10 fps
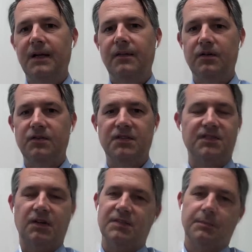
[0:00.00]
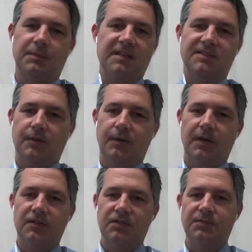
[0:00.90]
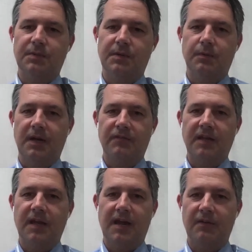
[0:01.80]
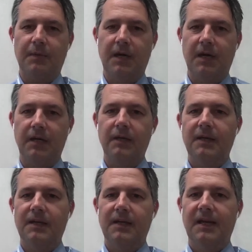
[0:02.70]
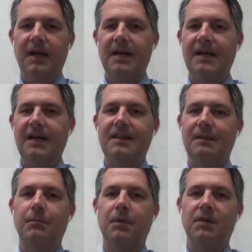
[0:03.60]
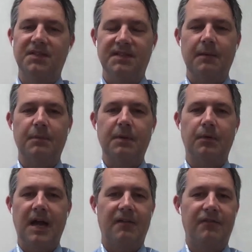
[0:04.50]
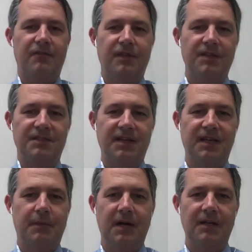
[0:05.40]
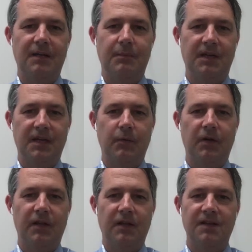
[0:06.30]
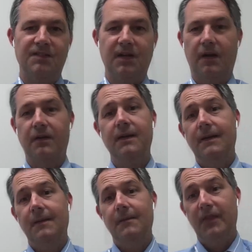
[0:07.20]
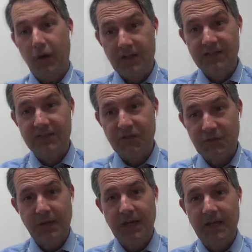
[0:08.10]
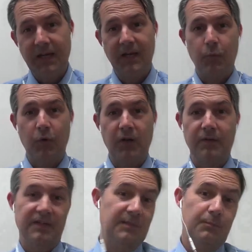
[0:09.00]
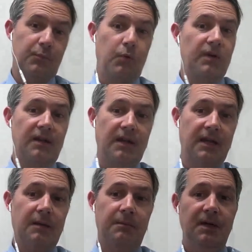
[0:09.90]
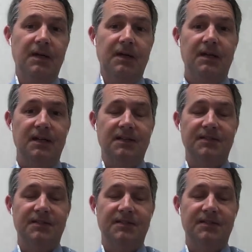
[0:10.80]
there just are some considerations people have to have in mind. And I think most of the time people have these in mind to begin with, at least on their decision making and what is important to them is